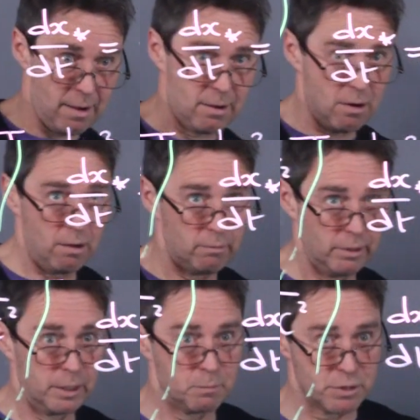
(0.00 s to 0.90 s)
I can't
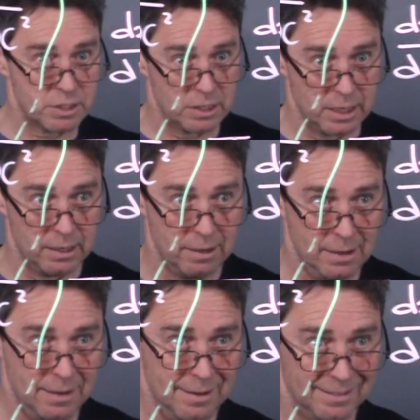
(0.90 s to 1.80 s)
really proceed
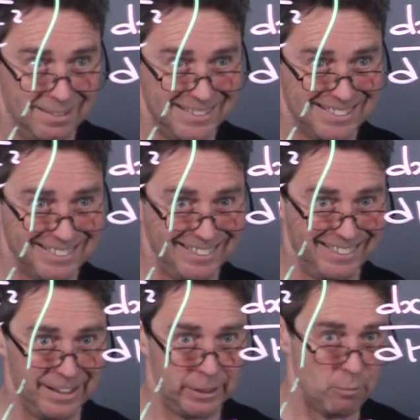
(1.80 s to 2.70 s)
analytically
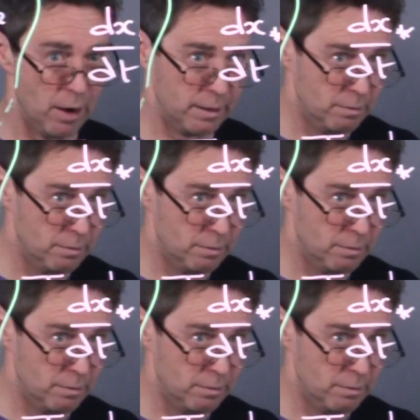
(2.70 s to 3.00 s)
in any way.